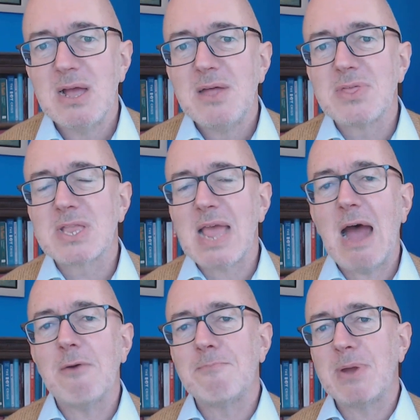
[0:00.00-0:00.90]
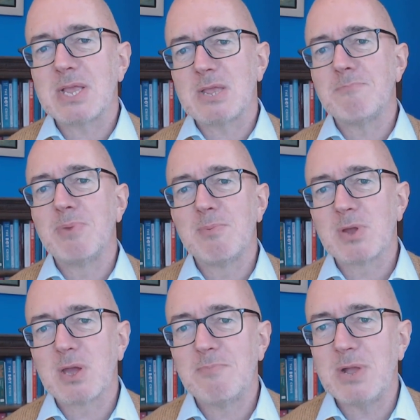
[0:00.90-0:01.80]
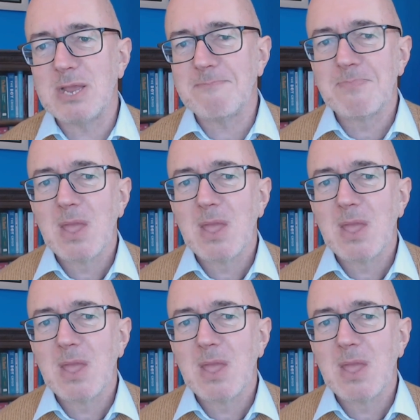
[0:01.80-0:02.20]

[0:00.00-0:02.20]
that's outpacing public opinion